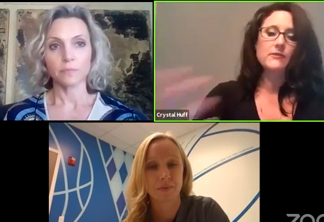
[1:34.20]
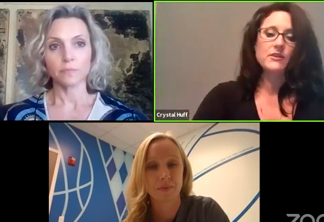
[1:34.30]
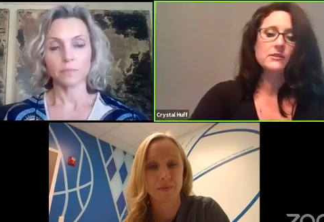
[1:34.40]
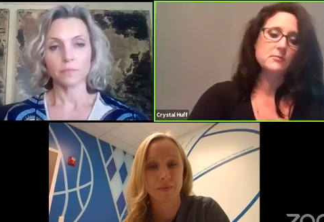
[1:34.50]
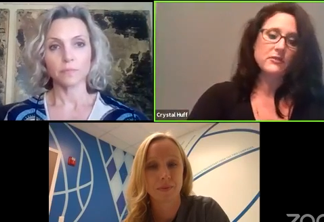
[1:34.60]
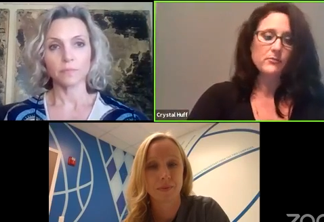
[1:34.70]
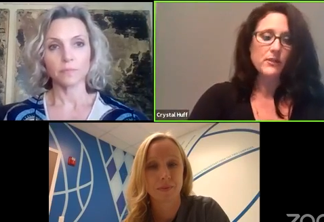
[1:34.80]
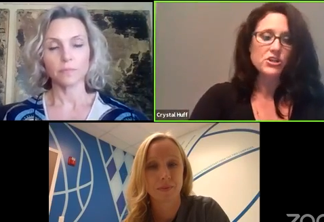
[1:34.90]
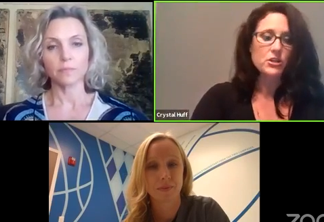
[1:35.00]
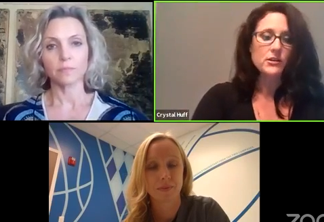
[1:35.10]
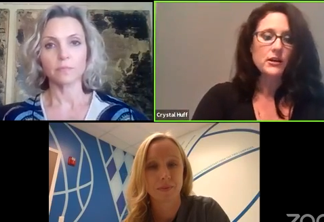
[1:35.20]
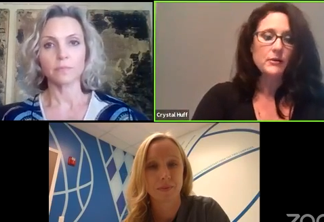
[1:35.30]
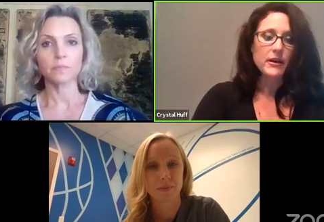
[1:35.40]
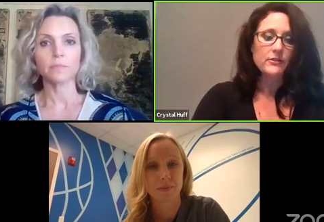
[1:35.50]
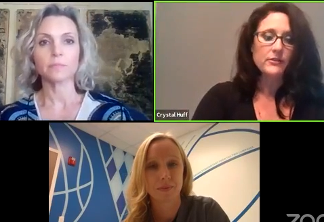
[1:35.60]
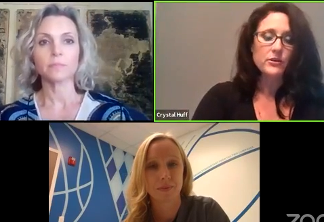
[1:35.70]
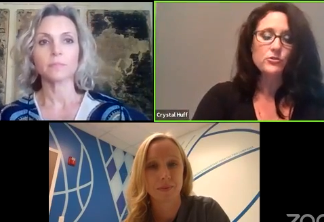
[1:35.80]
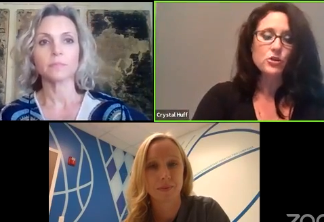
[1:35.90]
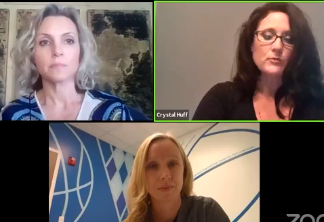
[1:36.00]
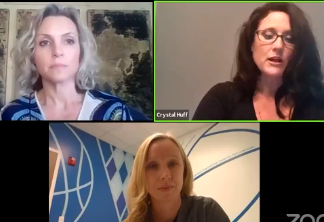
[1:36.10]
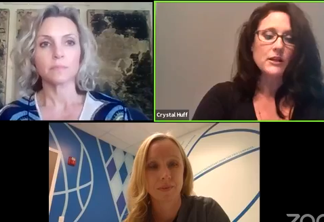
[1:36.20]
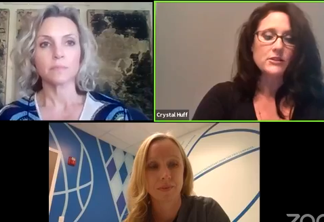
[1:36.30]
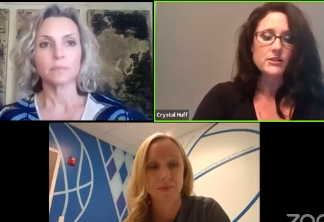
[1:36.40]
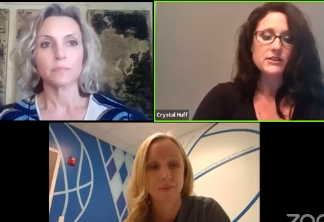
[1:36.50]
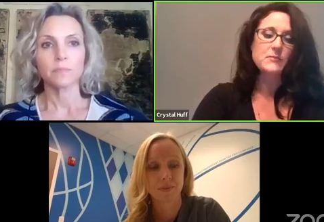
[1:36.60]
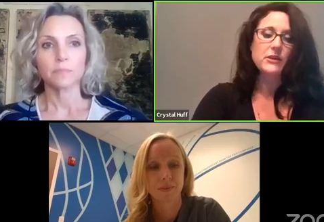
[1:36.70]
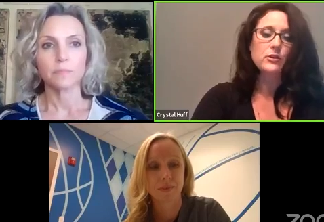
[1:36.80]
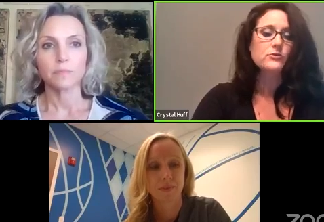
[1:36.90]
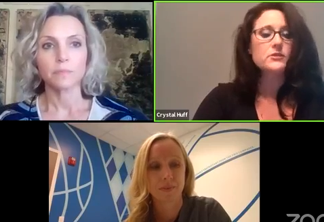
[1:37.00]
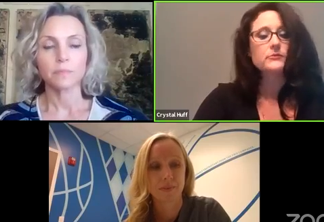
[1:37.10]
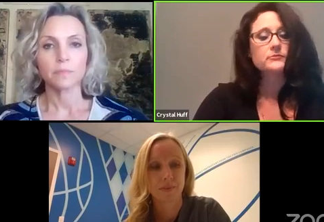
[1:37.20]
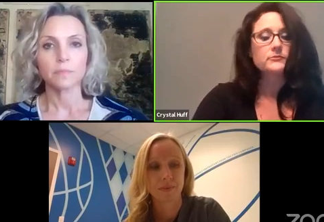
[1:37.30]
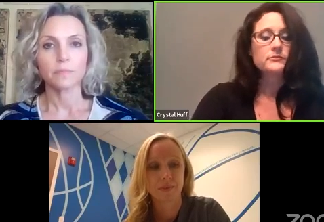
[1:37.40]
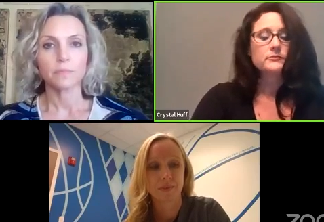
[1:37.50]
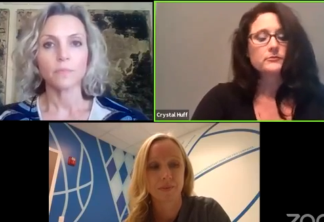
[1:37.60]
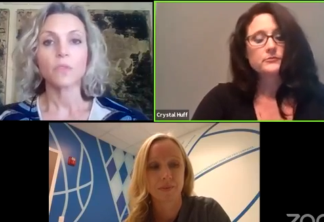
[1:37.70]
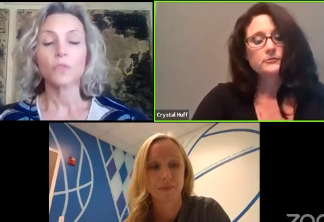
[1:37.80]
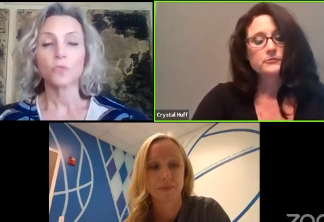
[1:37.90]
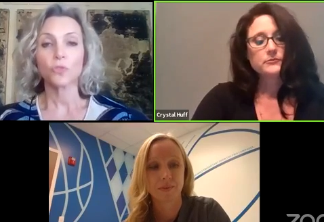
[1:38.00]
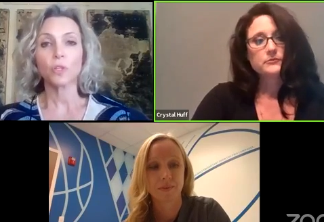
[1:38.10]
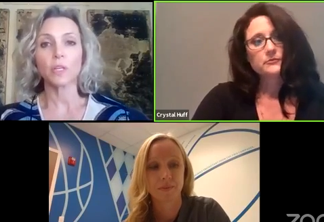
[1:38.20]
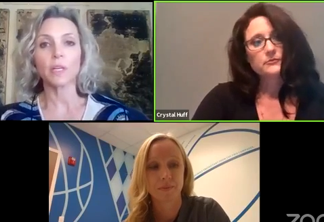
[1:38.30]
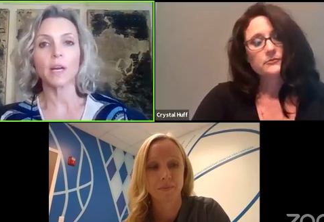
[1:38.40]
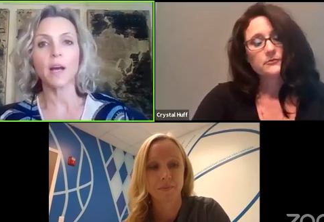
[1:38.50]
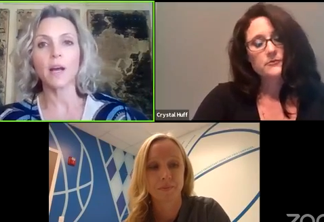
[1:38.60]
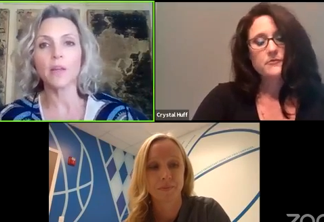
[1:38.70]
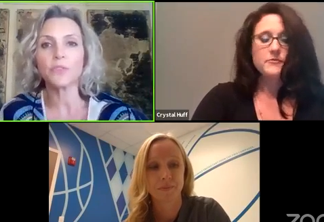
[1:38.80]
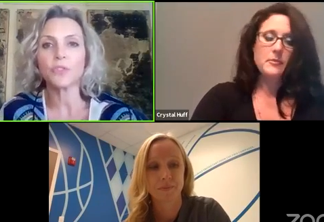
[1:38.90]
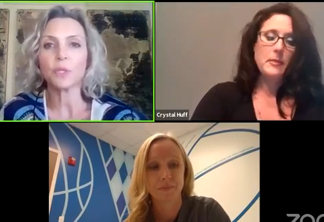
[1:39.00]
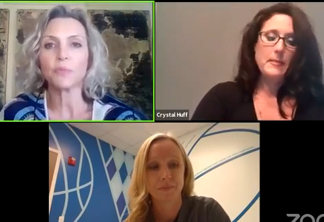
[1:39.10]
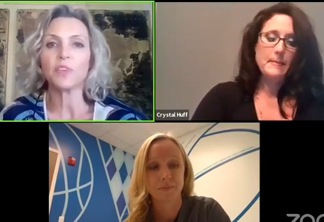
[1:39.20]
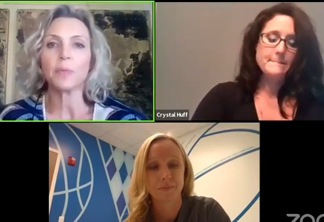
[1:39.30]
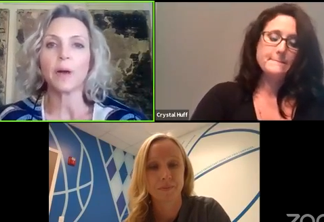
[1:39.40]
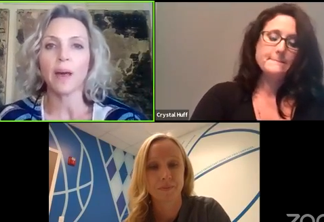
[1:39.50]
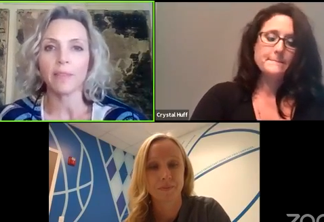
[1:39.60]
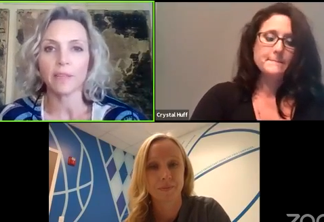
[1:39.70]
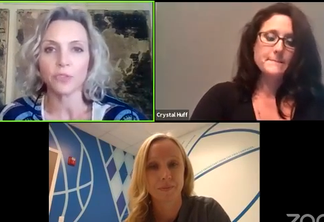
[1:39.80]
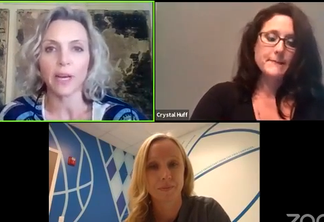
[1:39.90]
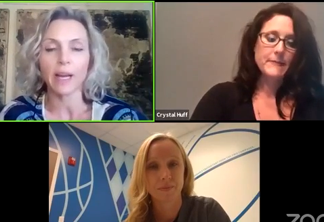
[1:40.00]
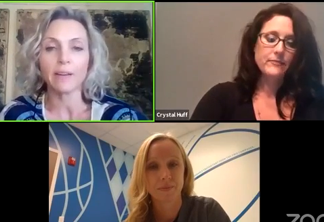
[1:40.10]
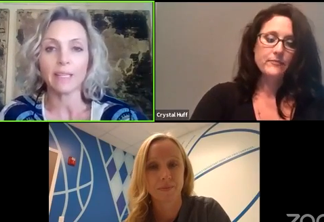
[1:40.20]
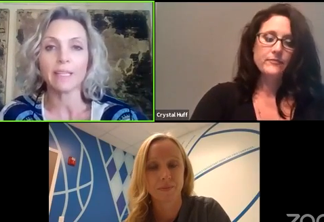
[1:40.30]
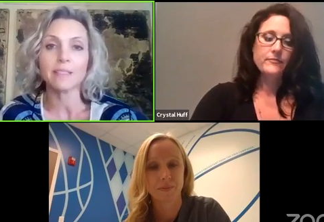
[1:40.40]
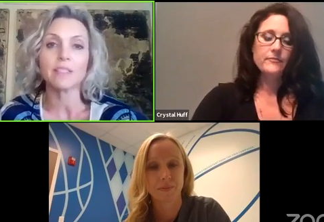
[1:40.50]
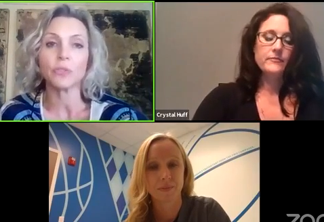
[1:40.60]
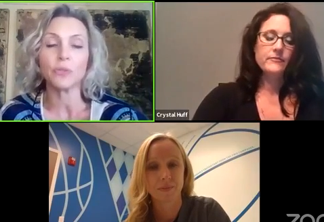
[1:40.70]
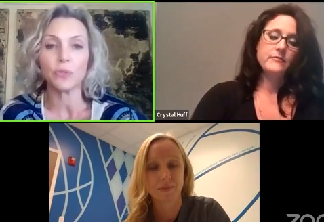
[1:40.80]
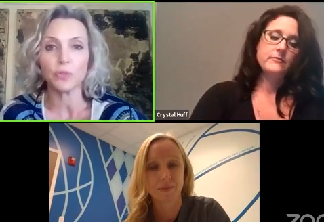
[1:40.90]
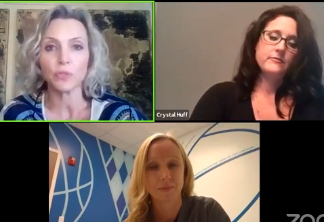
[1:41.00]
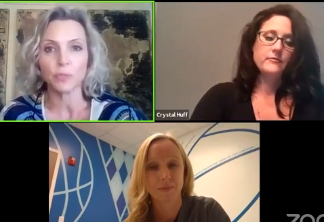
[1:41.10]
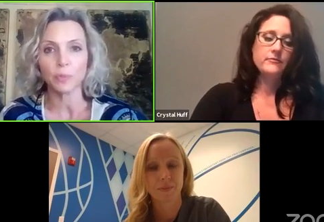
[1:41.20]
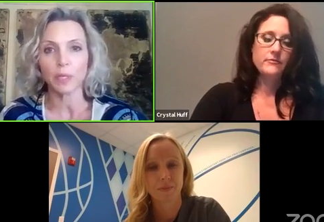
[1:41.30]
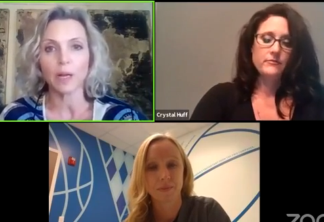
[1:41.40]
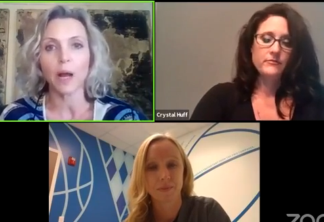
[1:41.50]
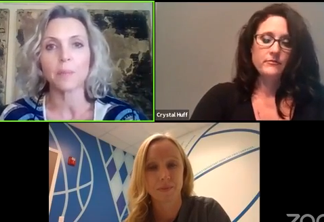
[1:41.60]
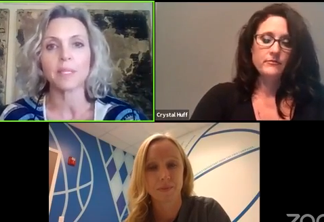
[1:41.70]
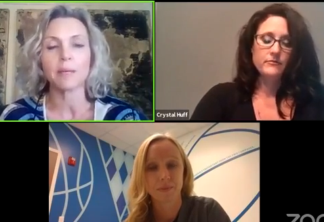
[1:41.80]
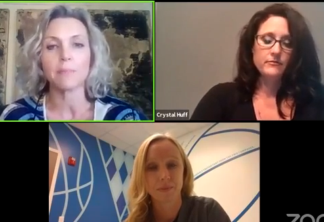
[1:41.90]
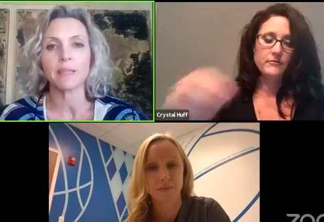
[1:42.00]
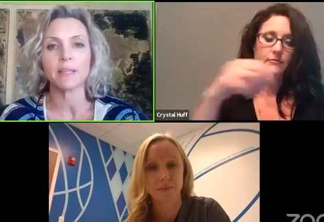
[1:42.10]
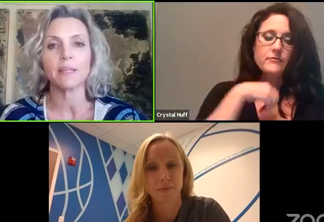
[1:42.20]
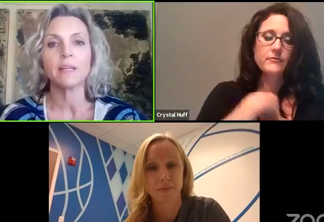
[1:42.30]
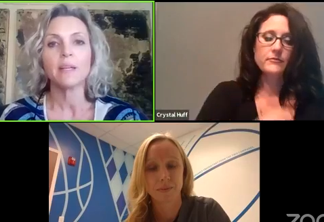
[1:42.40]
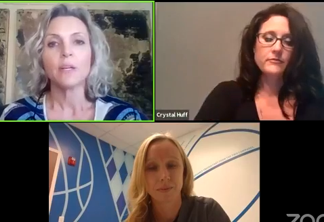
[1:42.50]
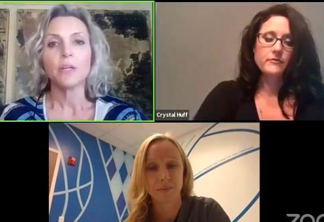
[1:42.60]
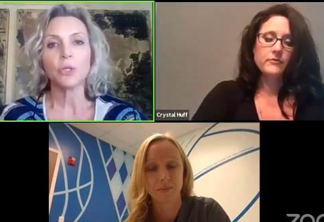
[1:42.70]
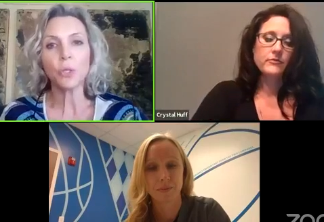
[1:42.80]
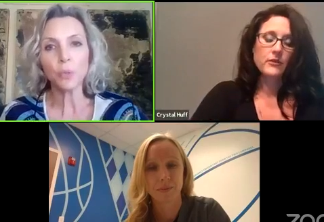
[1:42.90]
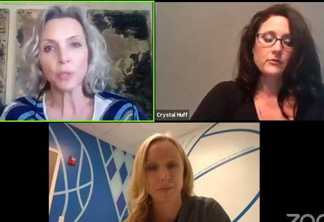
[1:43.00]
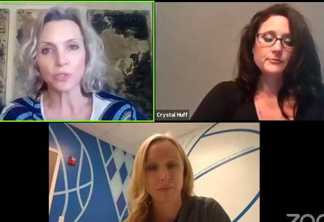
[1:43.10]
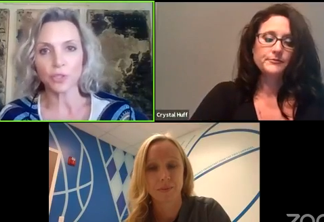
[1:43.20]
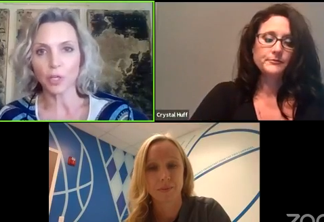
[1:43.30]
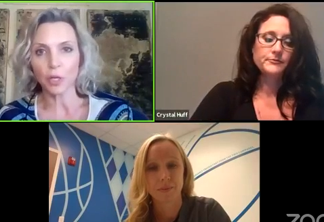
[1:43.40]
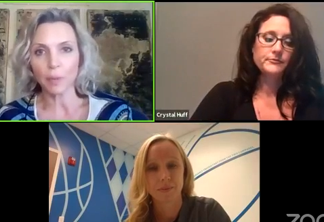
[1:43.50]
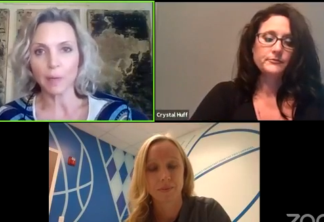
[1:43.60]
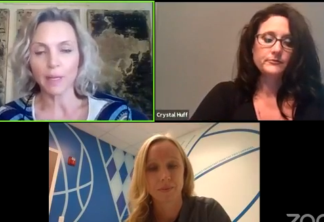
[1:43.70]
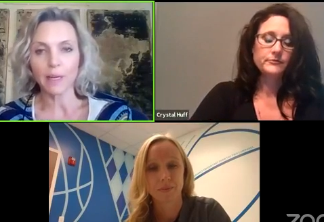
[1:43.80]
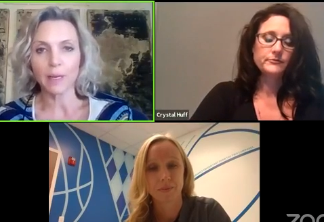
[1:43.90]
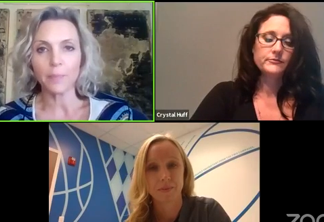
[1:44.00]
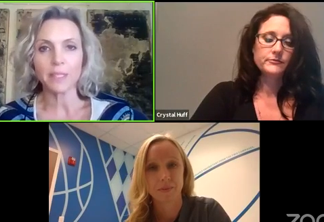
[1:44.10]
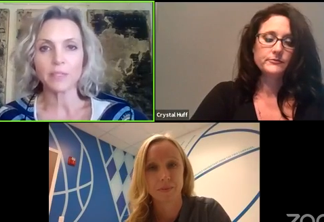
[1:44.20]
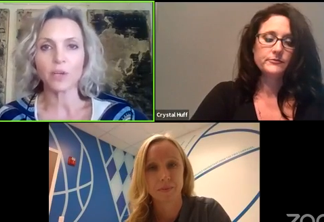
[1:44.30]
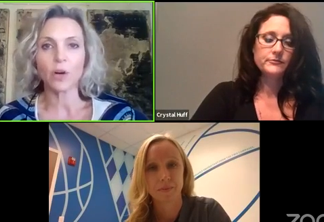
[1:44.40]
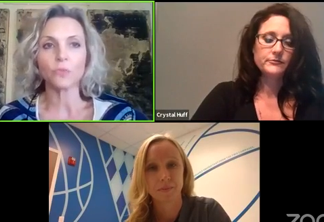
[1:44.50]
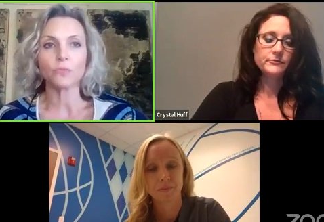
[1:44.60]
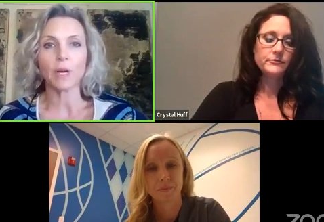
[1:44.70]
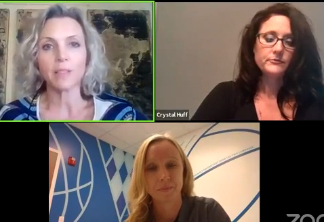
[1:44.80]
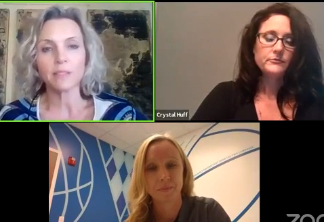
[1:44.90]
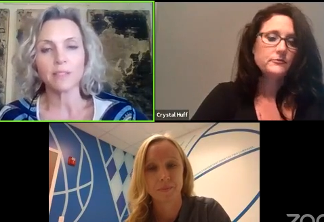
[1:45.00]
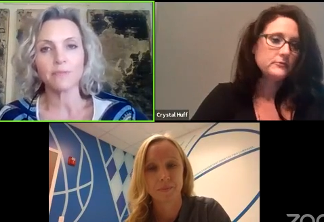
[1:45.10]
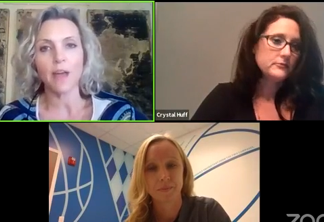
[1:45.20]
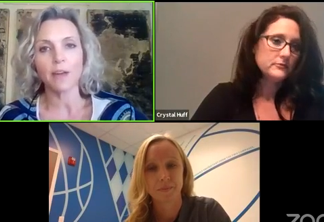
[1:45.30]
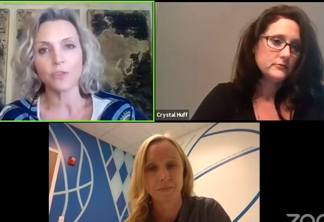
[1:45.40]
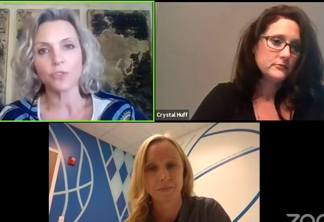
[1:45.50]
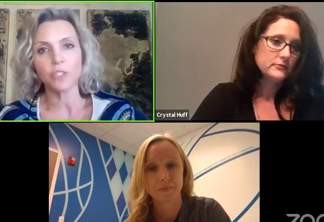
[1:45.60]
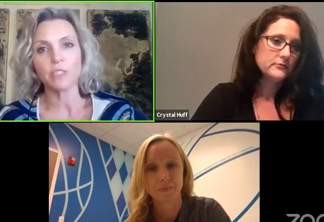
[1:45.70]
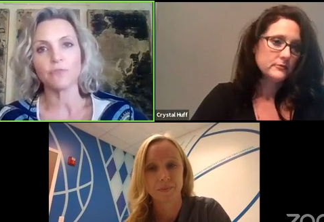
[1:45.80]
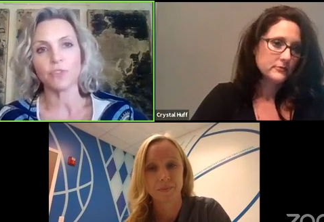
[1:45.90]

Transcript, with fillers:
Speaker 1: giving us some information about the new terminology that's being used? Sure. Uh, the term female athlete
Speaker 2: triad is still used pretty commonly, but the newer term um, is called relative energy